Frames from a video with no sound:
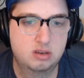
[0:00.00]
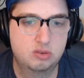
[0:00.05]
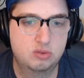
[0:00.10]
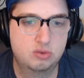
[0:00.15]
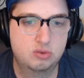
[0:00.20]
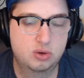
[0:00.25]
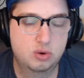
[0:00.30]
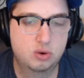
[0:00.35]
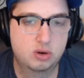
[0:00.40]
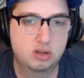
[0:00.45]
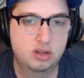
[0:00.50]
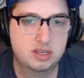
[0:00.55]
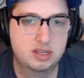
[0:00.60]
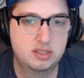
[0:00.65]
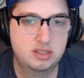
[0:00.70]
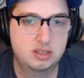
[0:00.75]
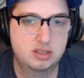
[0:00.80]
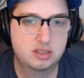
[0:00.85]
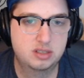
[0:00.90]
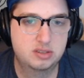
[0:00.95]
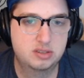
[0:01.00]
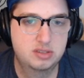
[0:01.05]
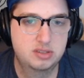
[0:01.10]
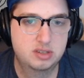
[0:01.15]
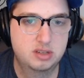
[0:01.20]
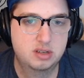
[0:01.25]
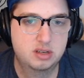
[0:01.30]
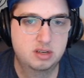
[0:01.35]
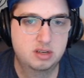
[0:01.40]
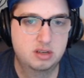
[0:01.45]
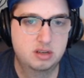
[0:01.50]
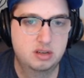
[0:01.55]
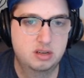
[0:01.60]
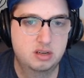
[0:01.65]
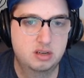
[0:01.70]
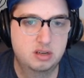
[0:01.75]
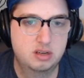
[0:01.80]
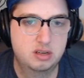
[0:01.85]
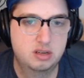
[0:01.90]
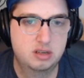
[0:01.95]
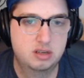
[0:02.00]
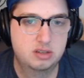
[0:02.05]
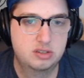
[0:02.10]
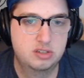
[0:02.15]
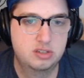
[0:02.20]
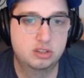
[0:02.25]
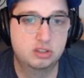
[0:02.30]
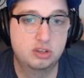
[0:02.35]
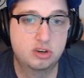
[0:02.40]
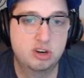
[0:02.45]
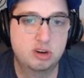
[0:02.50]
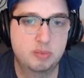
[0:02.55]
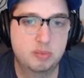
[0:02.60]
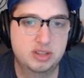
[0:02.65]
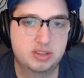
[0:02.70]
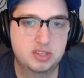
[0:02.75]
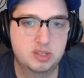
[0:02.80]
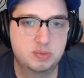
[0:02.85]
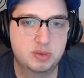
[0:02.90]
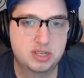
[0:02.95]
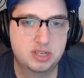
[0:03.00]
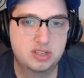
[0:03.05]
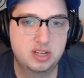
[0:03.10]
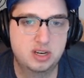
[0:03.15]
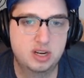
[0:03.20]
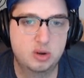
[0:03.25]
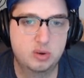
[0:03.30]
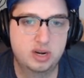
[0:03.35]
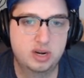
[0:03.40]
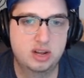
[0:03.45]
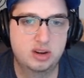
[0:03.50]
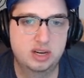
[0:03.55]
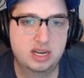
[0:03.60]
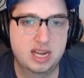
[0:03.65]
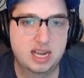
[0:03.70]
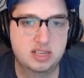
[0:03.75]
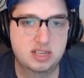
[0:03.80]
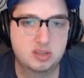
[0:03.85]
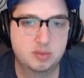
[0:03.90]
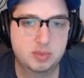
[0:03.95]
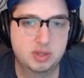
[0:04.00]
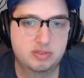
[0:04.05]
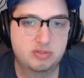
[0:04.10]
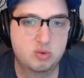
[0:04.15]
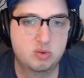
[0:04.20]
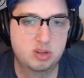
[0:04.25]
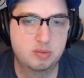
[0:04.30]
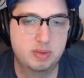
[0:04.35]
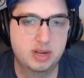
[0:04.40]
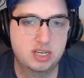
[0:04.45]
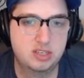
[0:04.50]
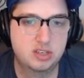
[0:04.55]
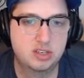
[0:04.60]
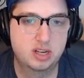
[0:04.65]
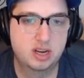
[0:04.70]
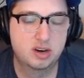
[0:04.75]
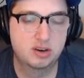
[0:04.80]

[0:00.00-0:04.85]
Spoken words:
record class details, to learn about the spells they know and how to cast them. The 4th page of the